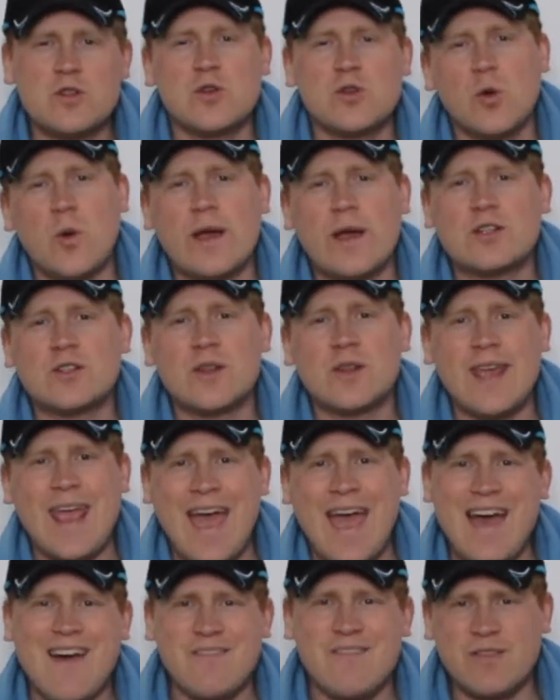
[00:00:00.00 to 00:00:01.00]
do actually
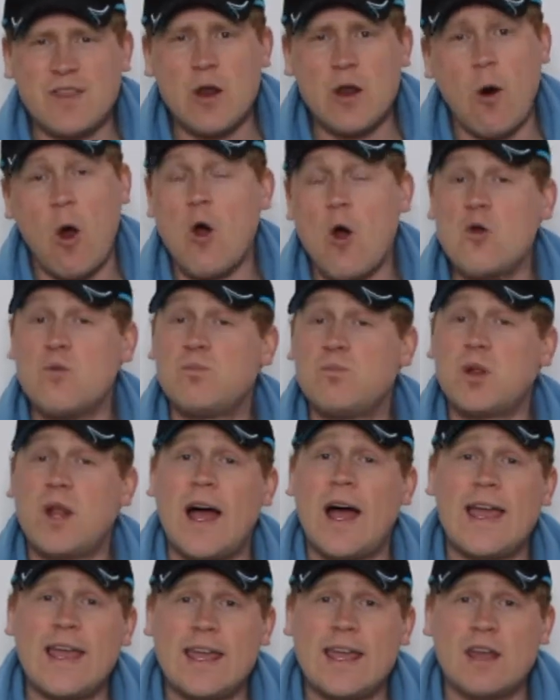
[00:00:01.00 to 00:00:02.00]
have their own
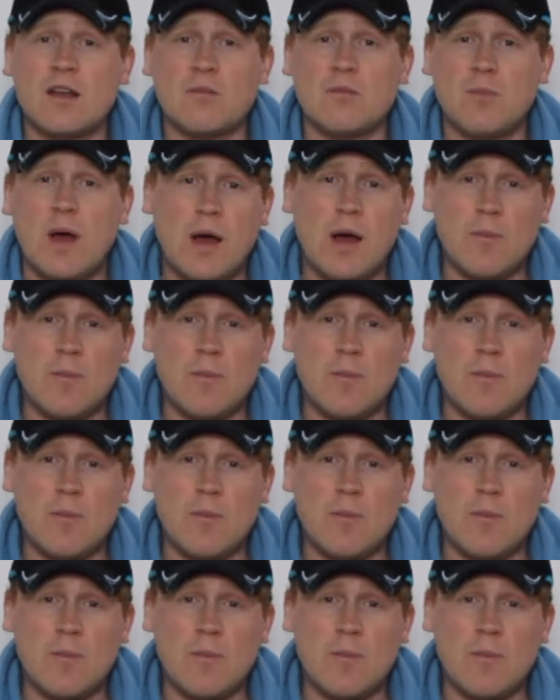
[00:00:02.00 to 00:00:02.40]
playing